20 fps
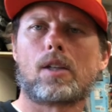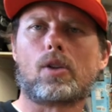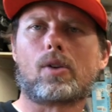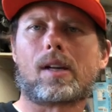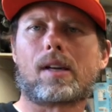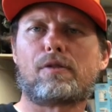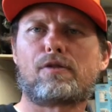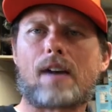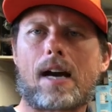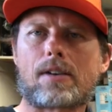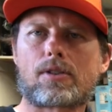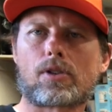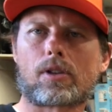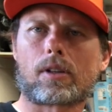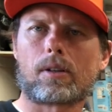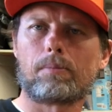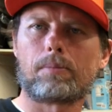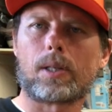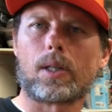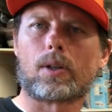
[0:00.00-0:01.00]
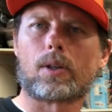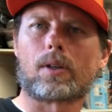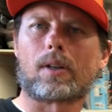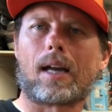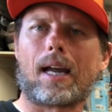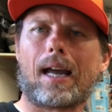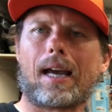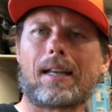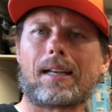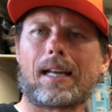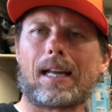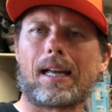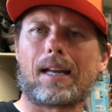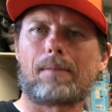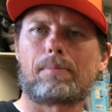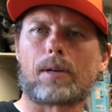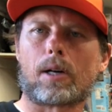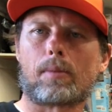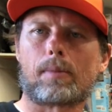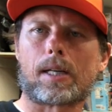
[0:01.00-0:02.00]
you get a faster computer and
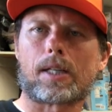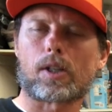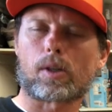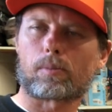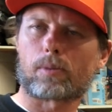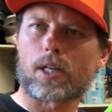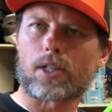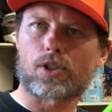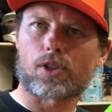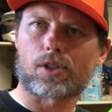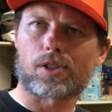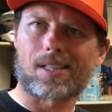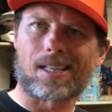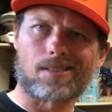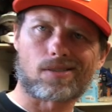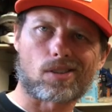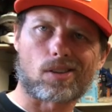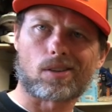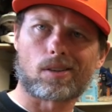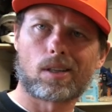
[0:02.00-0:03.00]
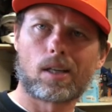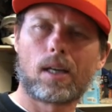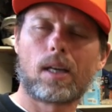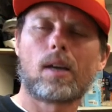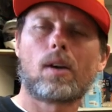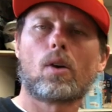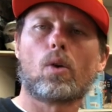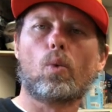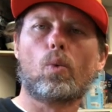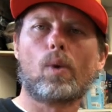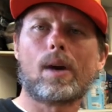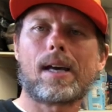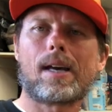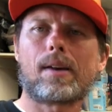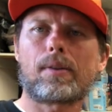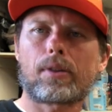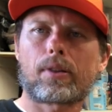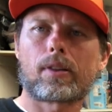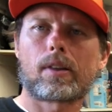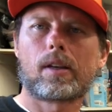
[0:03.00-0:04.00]
a barometric pressure sensor
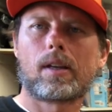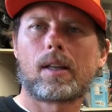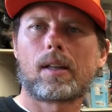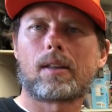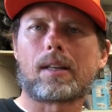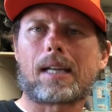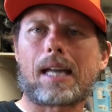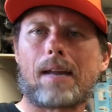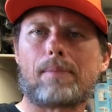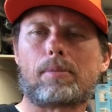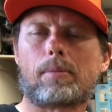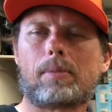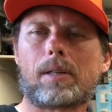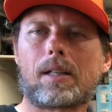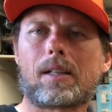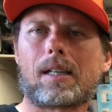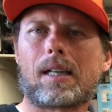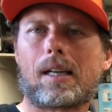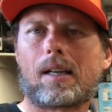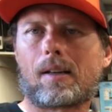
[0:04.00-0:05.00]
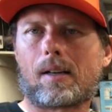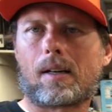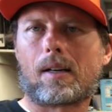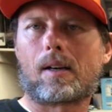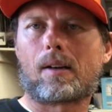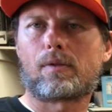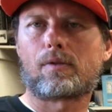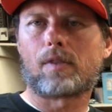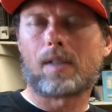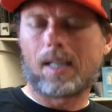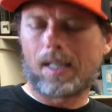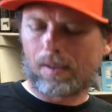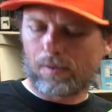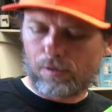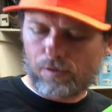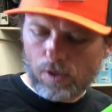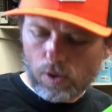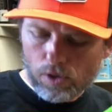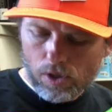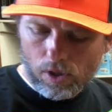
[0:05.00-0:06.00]
with the capability of in
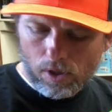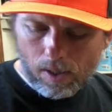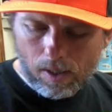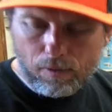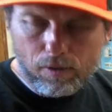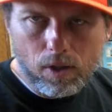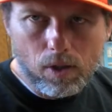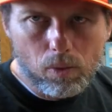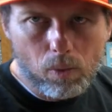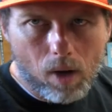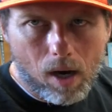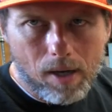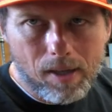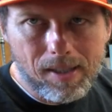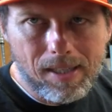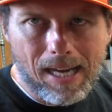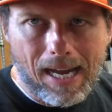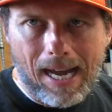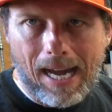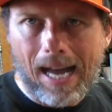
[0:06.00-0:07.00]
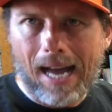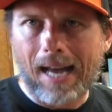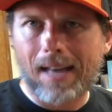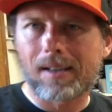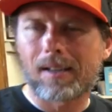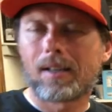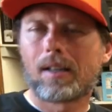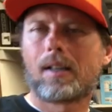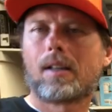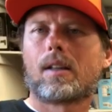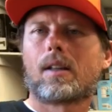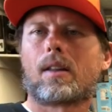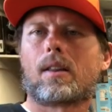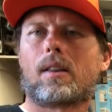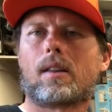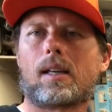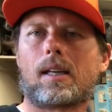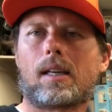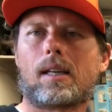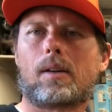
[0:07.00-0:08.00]
future if you wanted to add
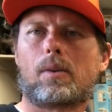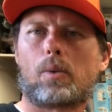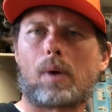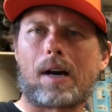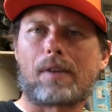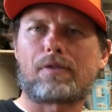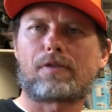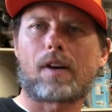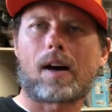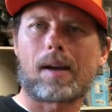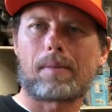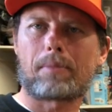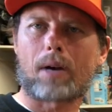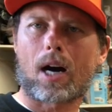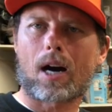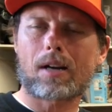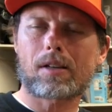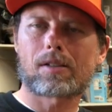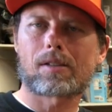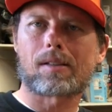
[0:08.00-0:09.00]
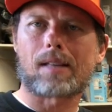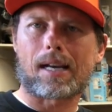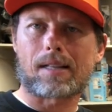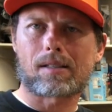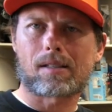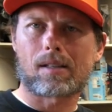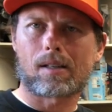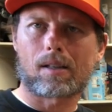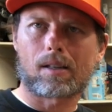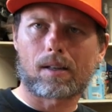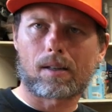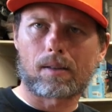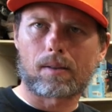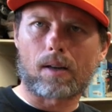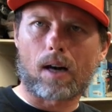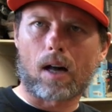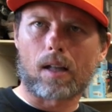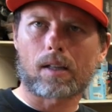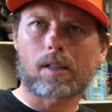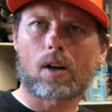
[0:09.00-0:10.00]
the Wi-Fi box, that's a
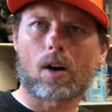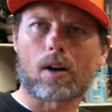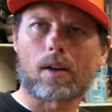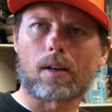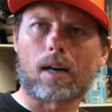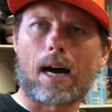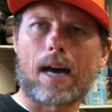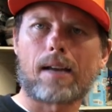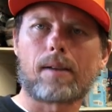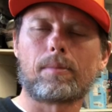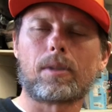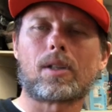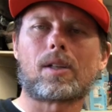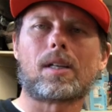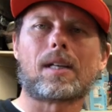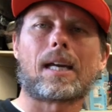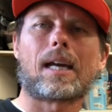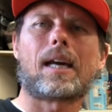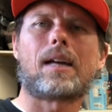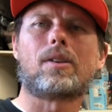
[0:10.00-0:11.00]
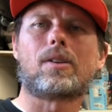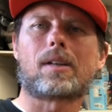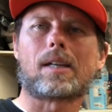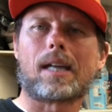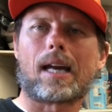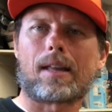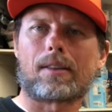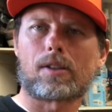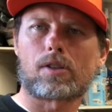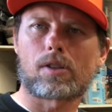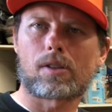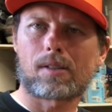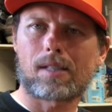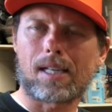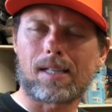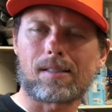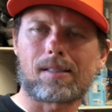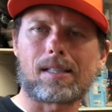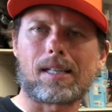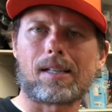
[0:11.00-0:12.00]
a la carte item you can get. You can add the
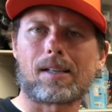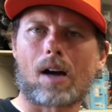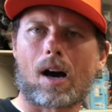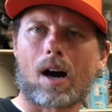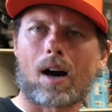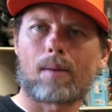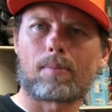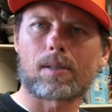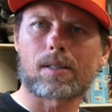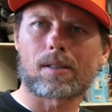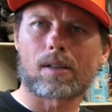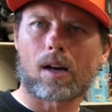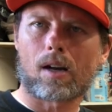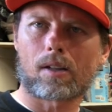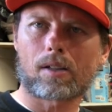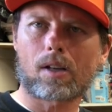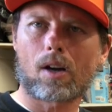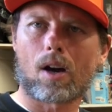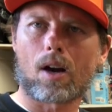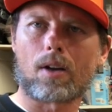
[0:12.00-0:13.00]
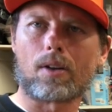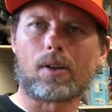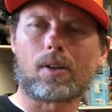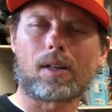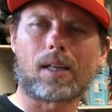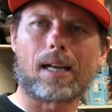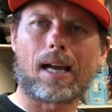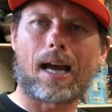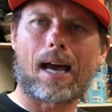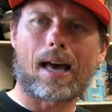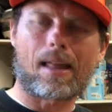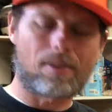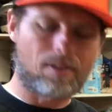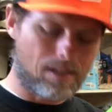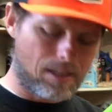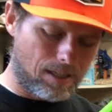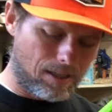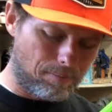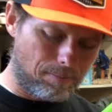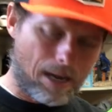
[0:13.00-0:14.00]
TC knob as an a la carte. You can add
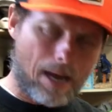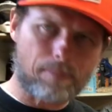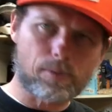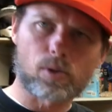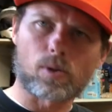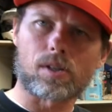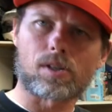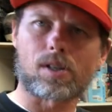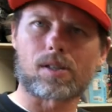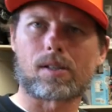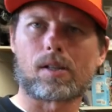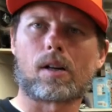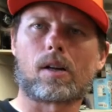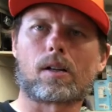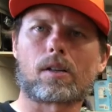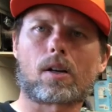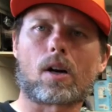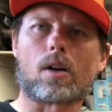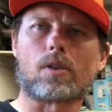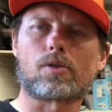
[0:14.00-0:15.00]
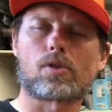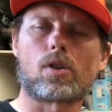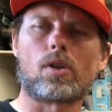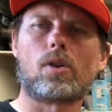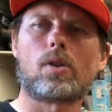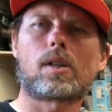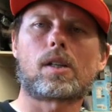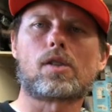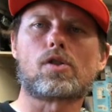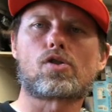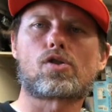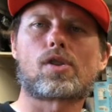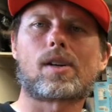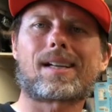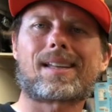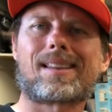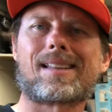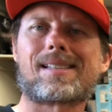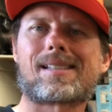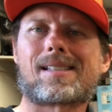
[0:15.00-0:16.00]
the map switch as an a la carte. So you can
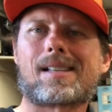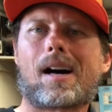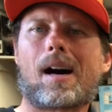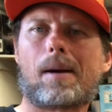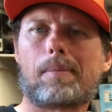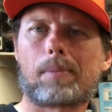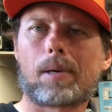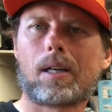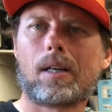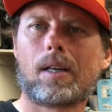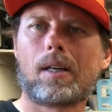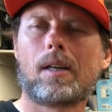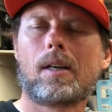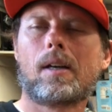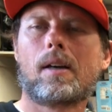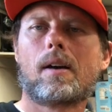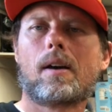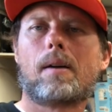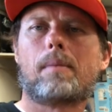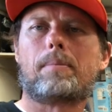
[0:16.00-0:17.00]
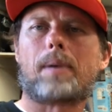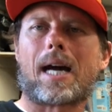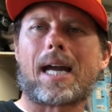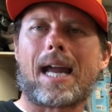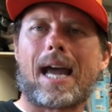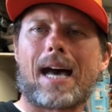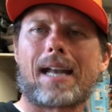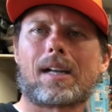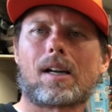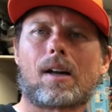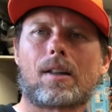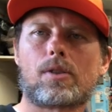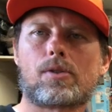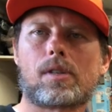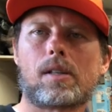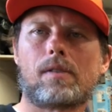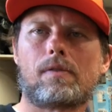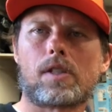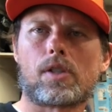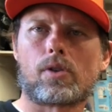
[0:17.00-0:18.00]
trick this up by adding on
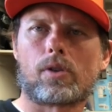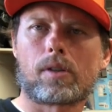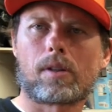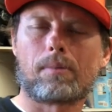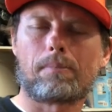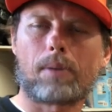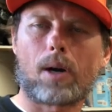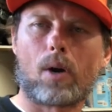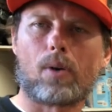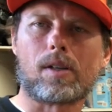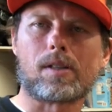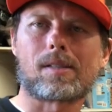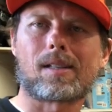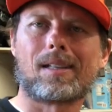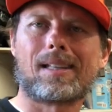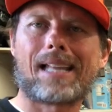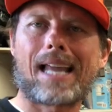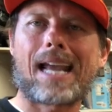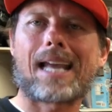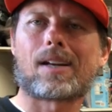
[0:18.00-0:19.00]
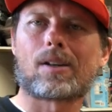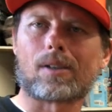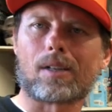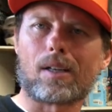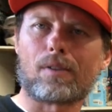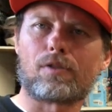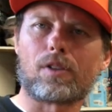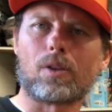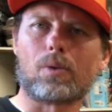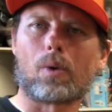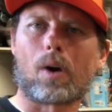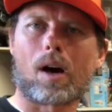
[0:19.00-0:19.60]
those individual components later if you